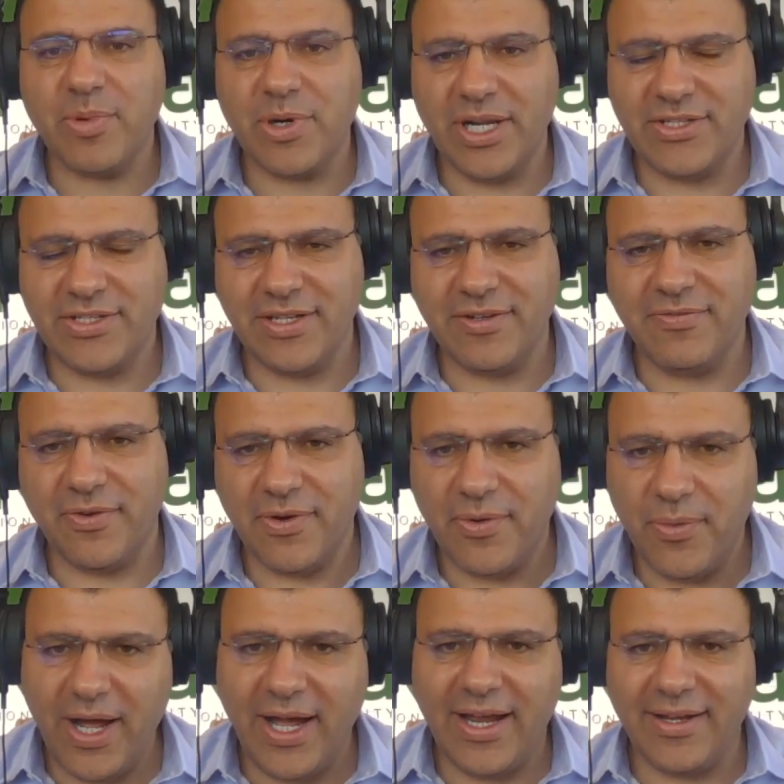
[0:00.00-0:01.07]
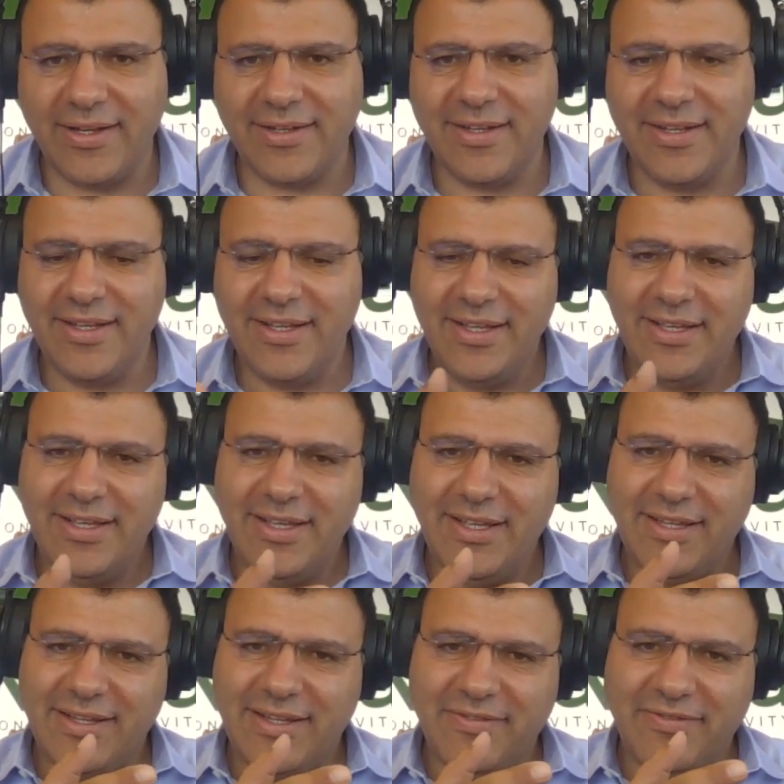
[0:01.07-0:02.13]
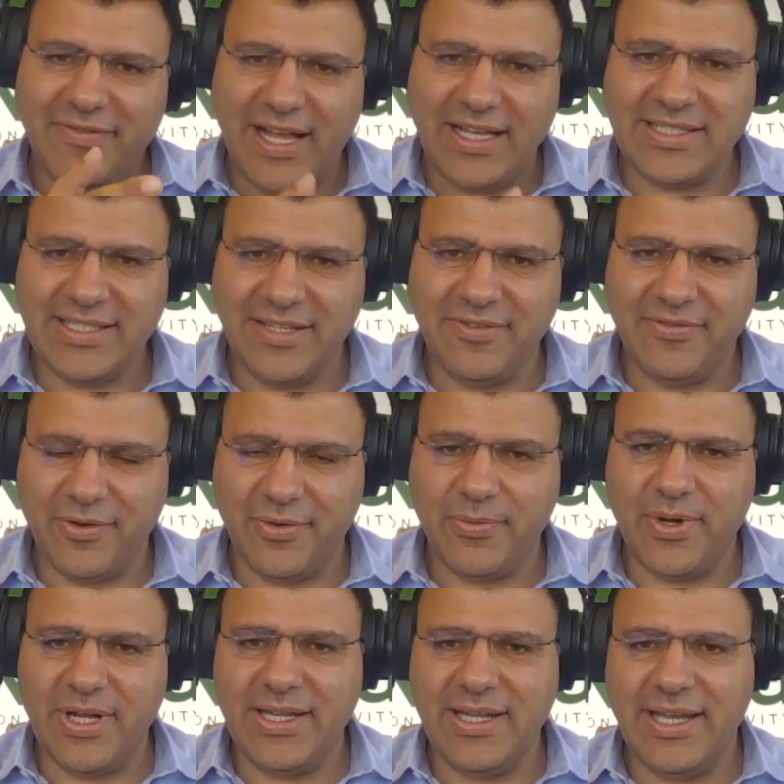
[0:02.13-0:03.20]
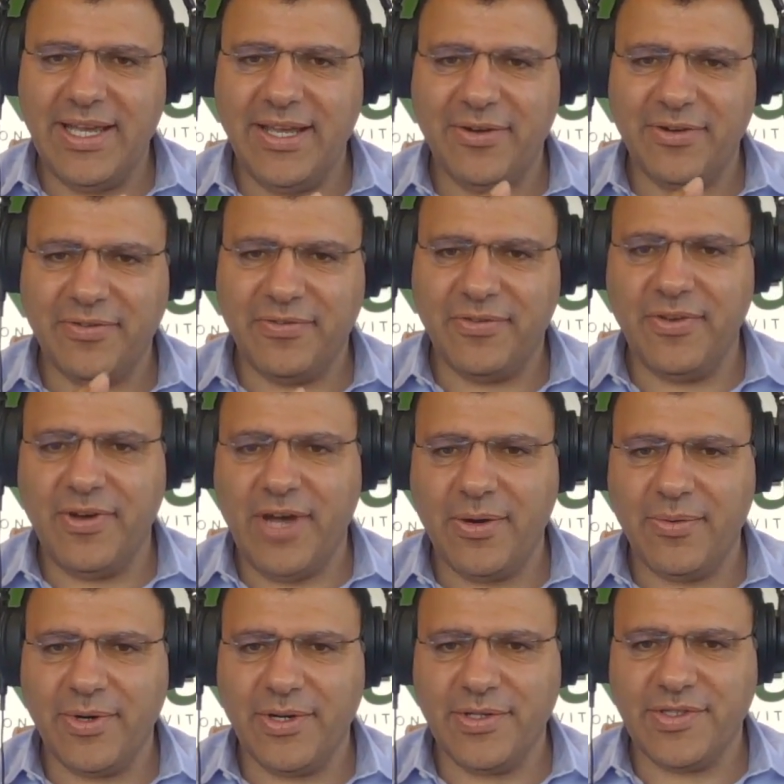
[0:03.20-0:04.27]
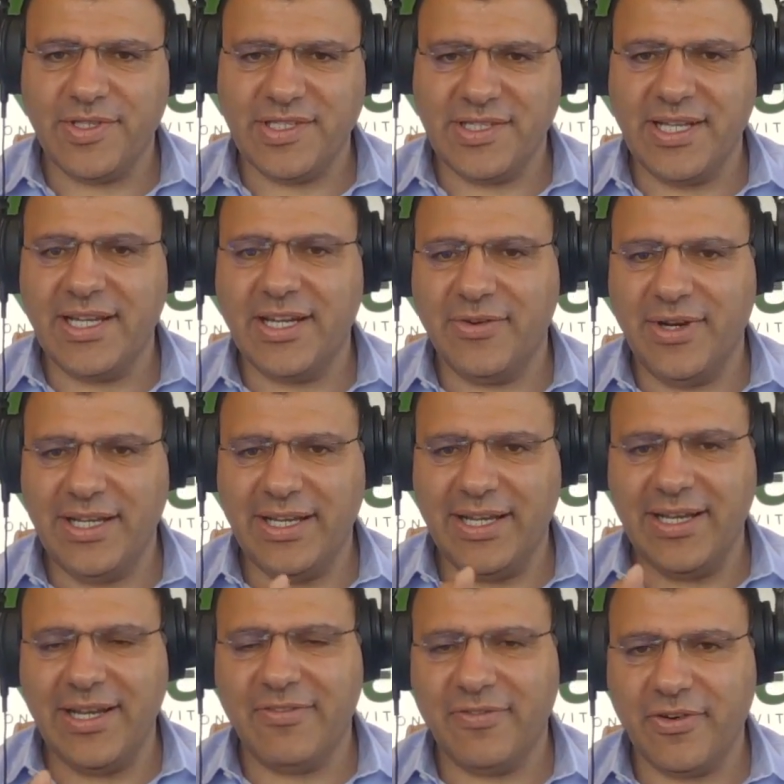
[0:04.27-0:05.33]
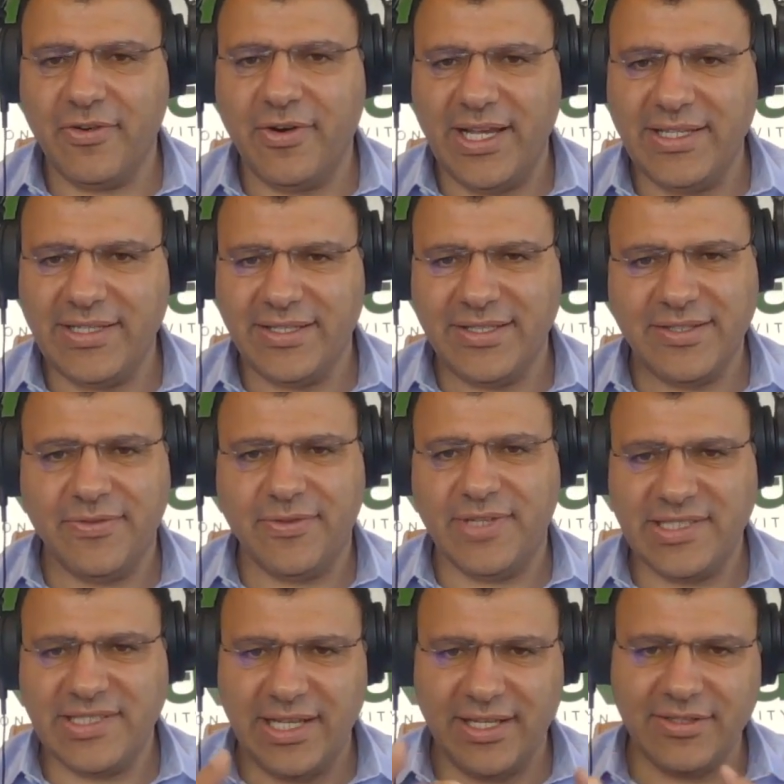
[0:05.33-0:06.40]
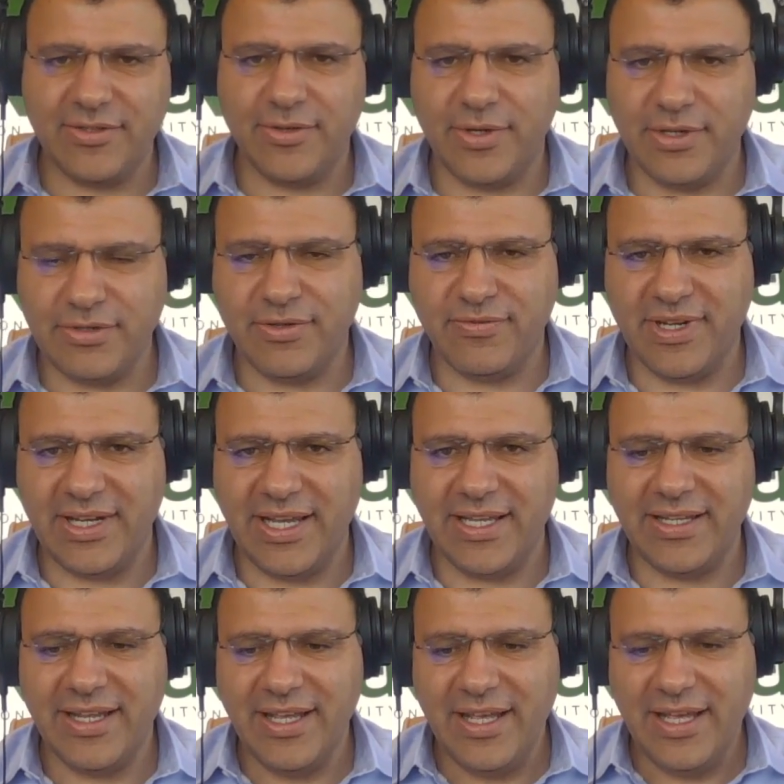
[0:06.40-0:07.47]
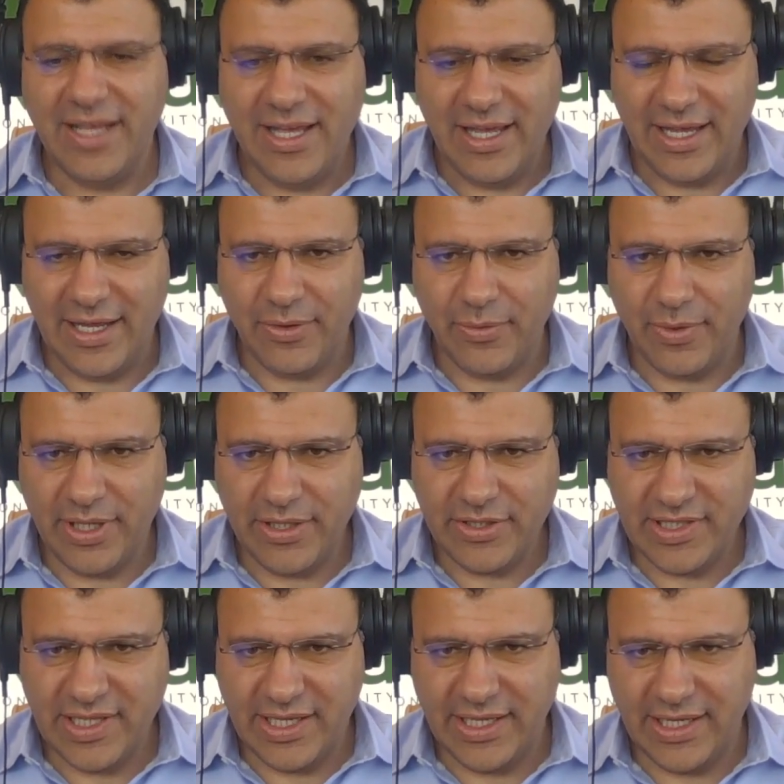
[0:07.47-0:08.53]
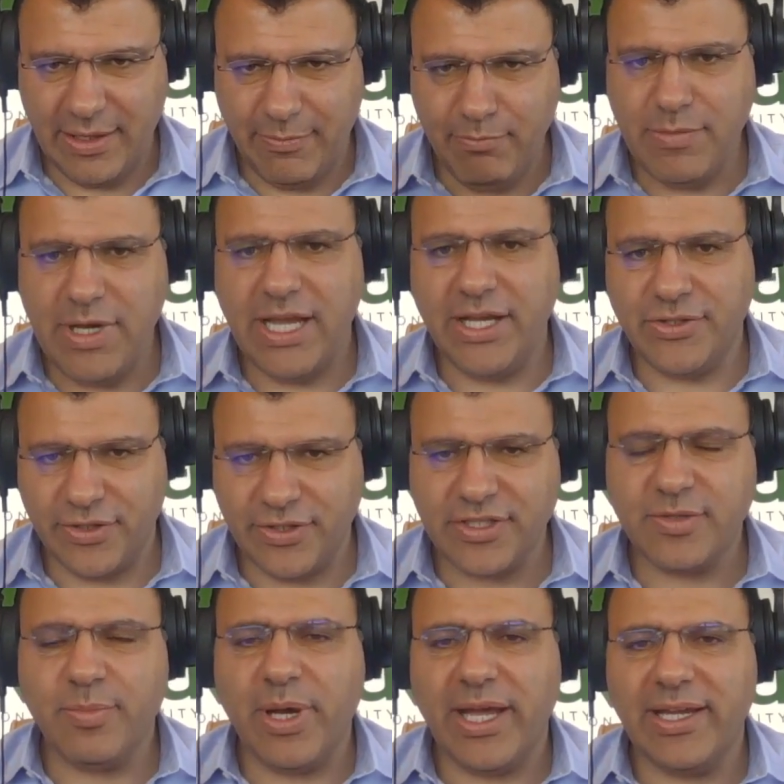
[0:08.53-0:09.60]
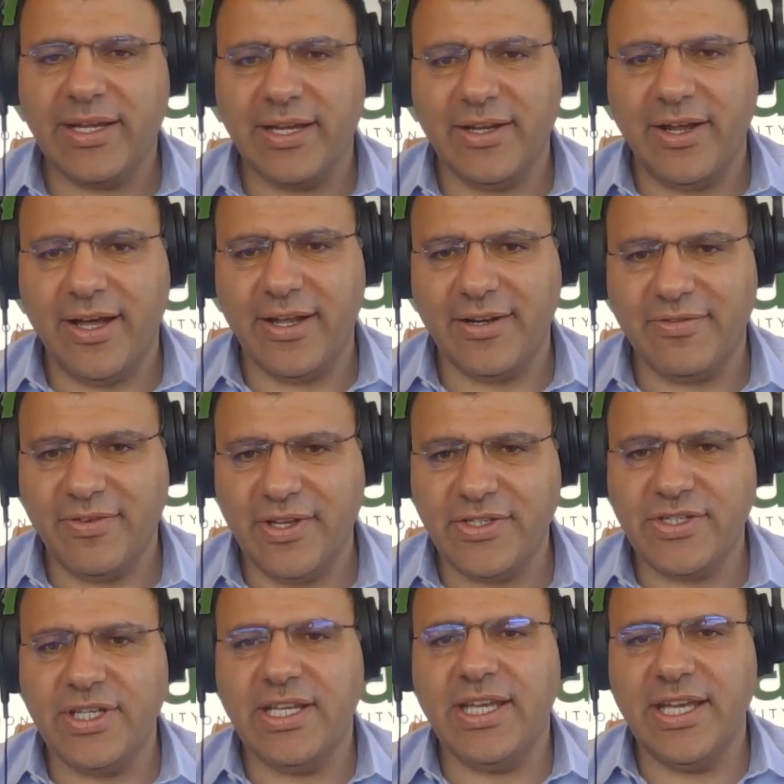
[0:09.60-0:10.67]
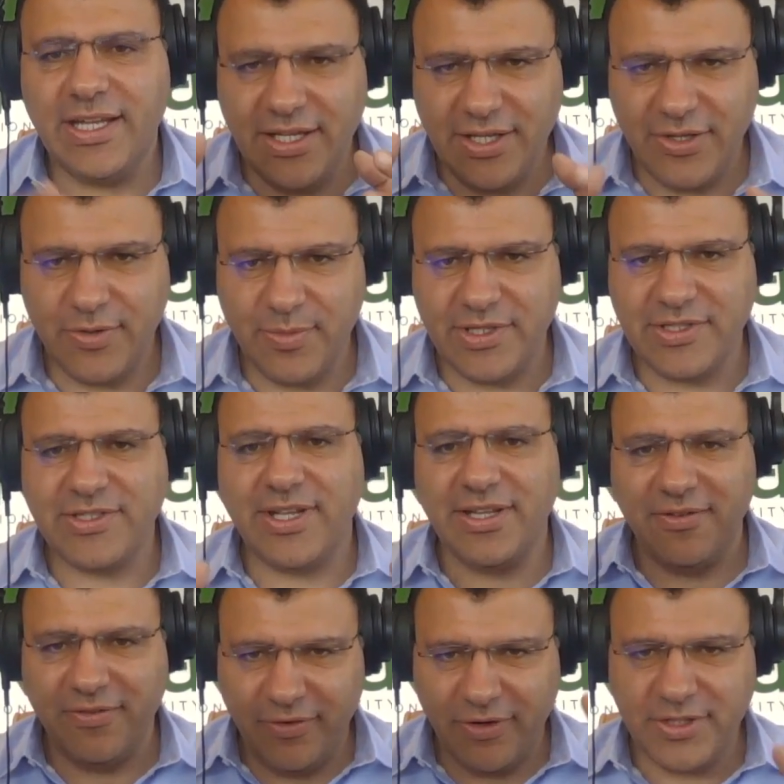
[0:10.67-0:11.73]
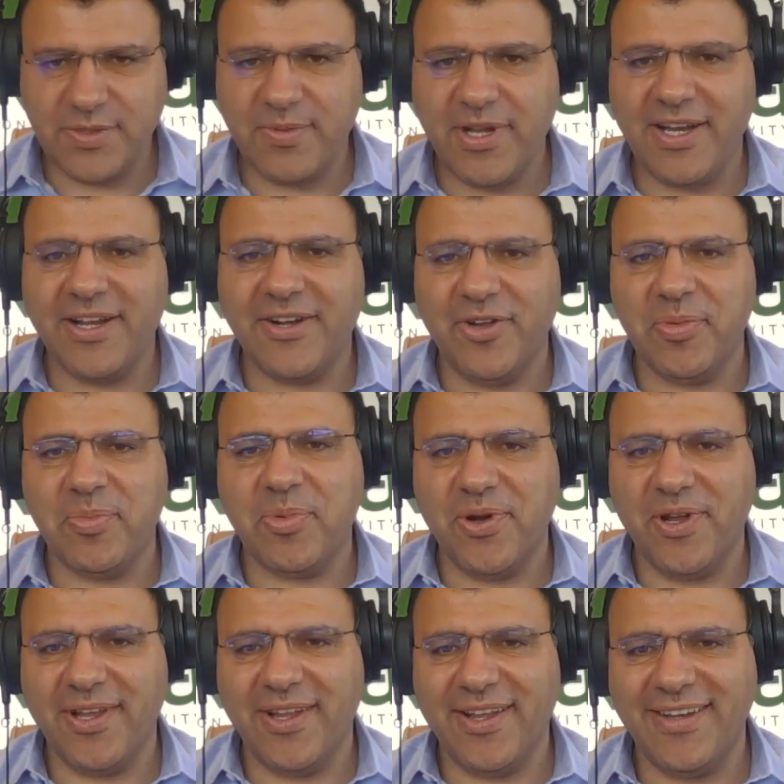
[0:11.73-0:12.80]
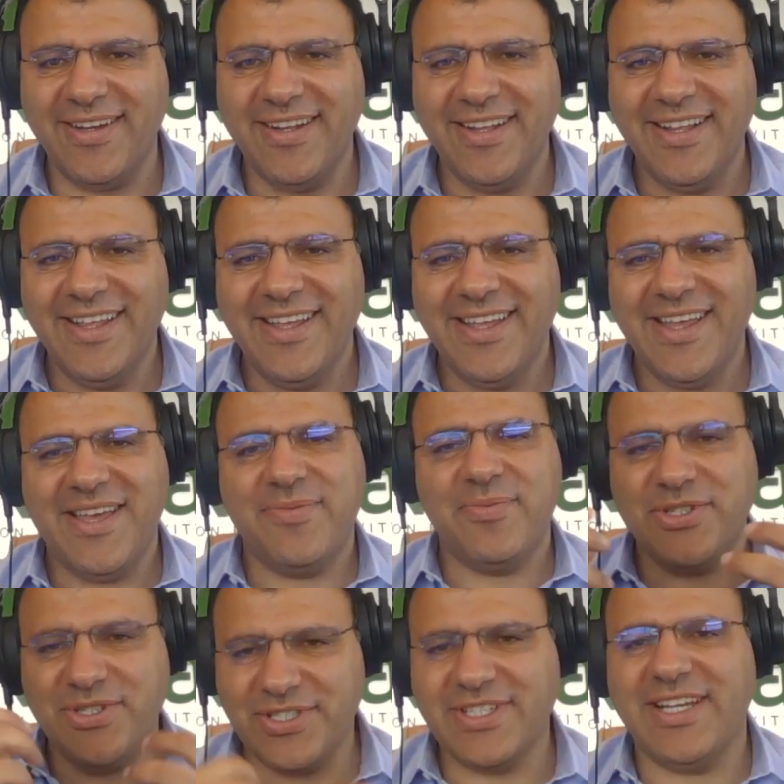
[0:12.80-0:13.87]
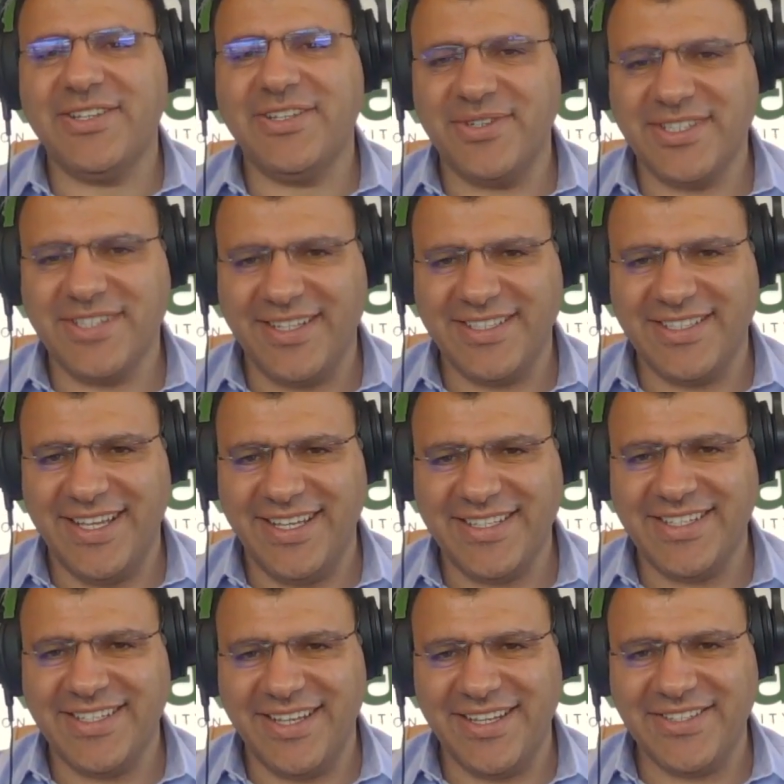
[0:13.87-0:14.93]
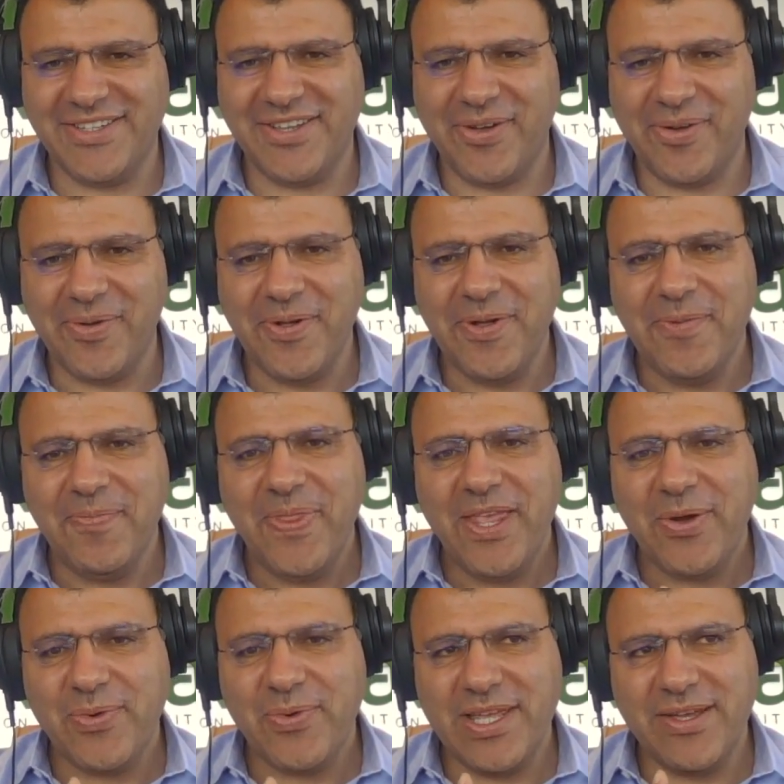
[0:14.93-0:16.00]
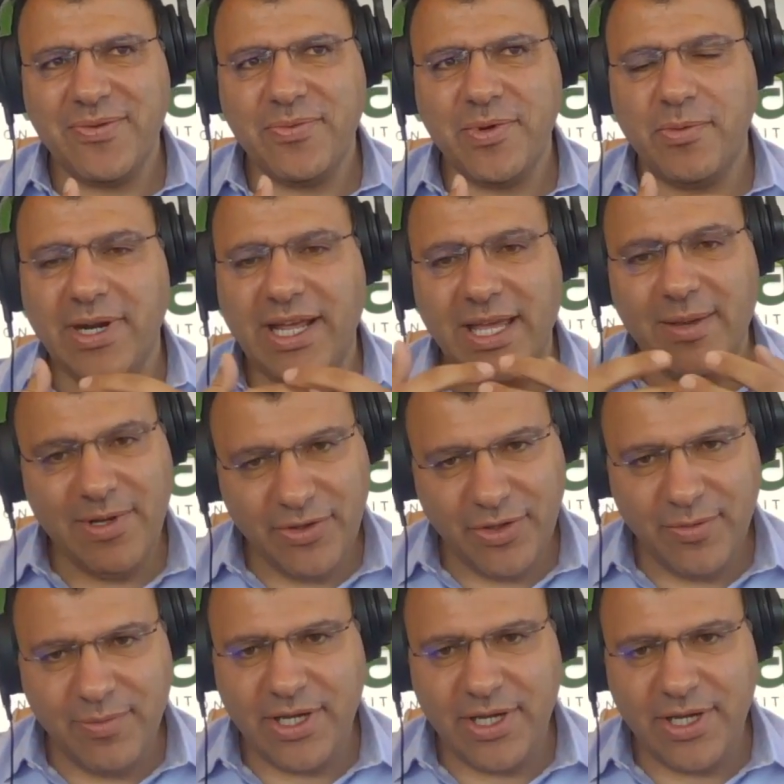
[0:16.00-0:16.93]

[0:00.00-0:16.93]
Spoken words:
preaching for a while. Fasting for one day or a few hours is not creating enough crisis for the cells to rejuvenate. And we're seeing a major spike in autophagy in humans on the first product called ProLon. And we just got the results yesterday. So we were able to